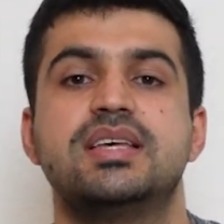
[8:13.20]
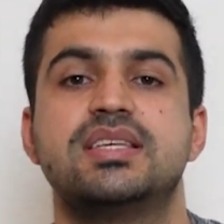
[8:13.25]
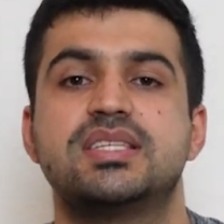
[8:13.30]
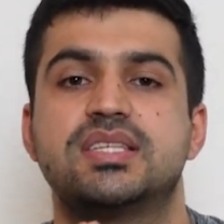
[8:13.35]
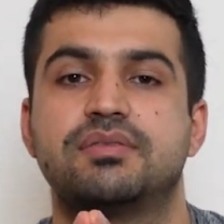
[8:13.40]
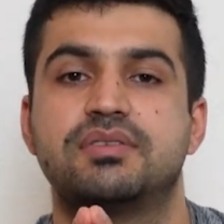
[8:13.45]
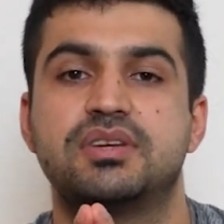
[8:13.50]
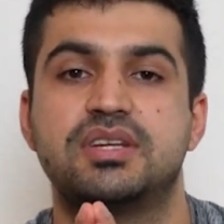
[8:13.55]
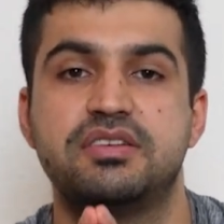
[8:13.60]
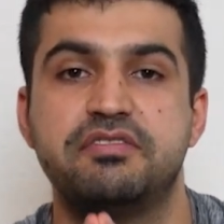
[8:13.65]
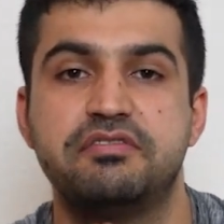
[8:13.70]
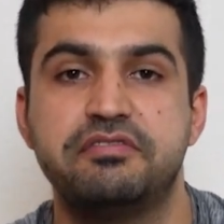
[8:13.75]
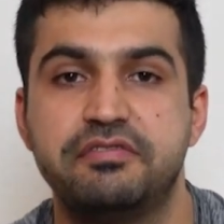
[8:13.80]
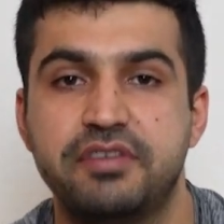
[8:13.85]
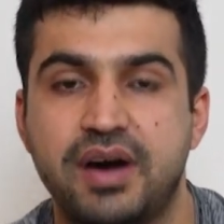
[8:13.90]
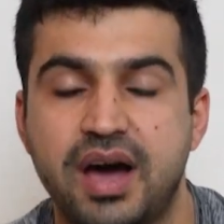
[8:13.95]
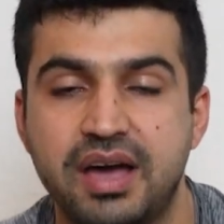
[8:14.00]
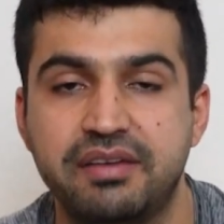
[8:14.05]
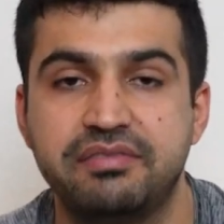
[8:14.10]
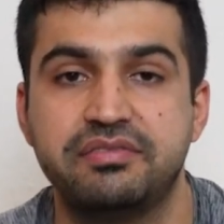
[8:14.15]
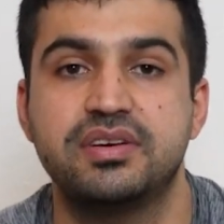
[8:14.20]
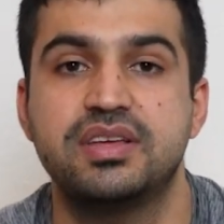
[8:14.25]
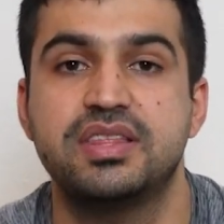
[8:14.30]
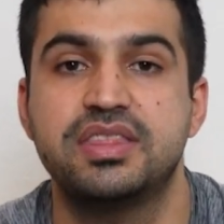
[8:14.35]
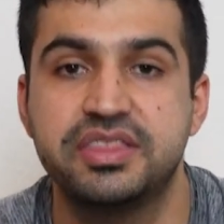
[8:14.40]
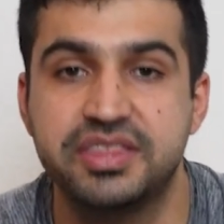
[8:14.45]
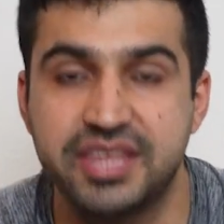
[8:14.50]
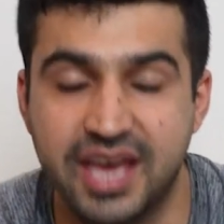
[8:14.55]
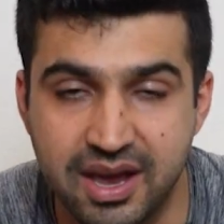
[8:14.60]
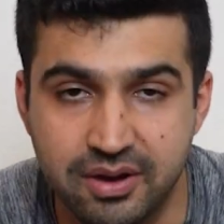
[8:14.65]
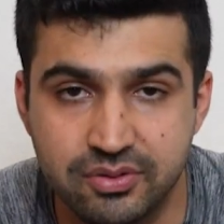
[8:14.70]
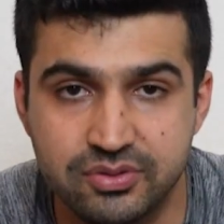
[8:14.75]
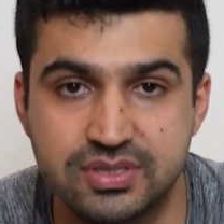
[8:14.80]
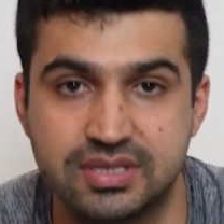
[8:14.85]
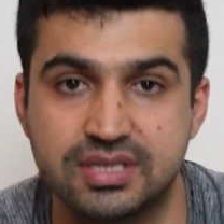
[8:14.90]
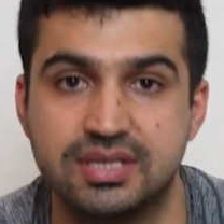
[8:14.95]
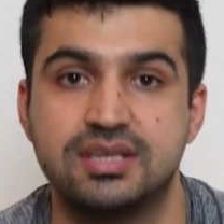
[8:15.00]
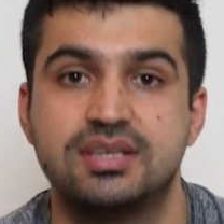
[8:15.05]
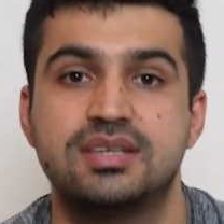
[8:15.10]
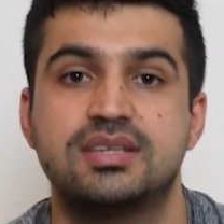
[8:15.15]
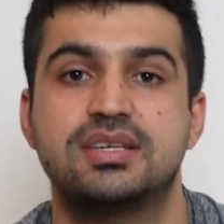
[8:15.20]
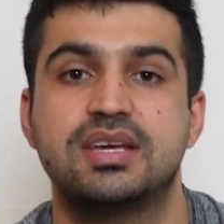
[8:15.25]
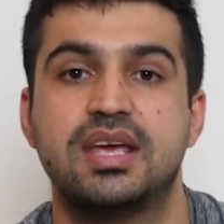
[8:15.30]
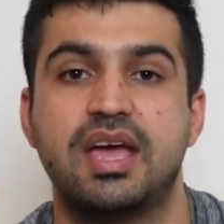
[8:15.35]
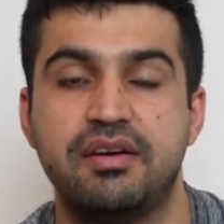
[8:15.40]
$75,000